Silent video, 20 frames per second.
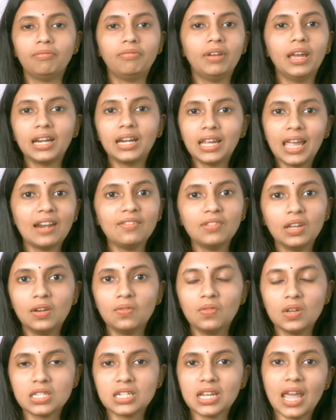where can we
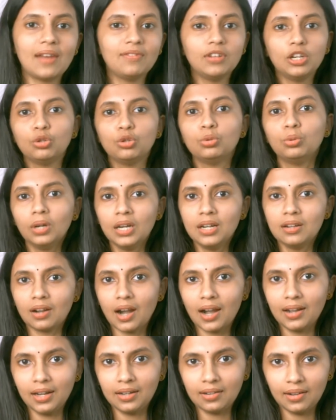invest, can we do
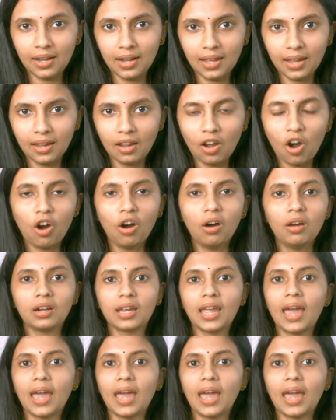intraday trading or